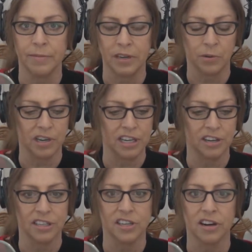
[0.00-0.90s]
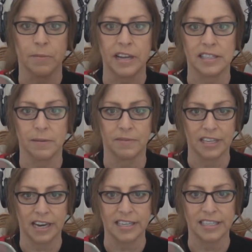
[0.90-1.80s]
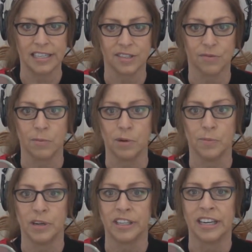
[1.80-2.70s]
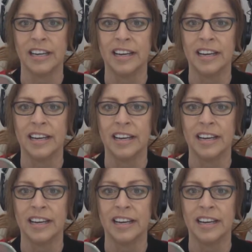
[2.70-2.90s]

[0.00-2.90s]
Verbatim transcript: And we're here to talk about some of the ideas from her book